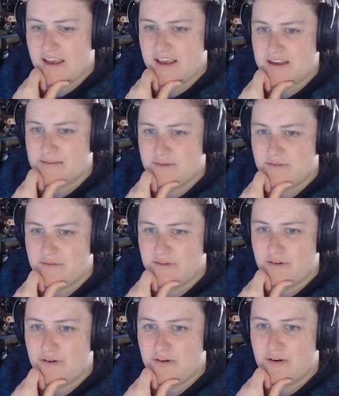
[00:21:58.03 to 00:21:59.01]

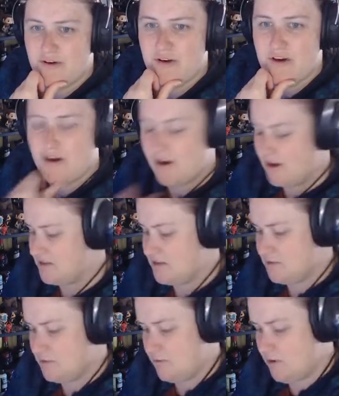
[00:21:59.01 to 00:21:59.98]
before. Alright, so this
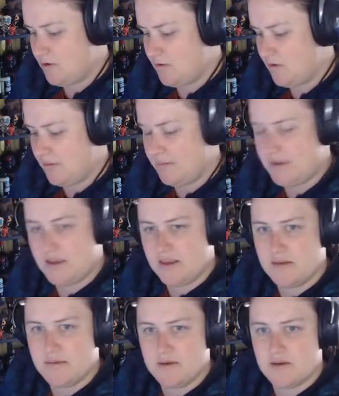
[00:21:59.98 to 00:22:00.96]
would work well up
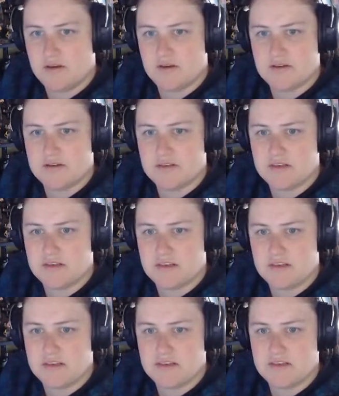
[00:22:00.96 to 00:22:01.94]
here because this
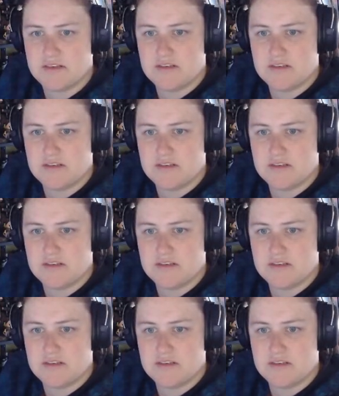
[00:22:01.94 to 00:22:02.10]
is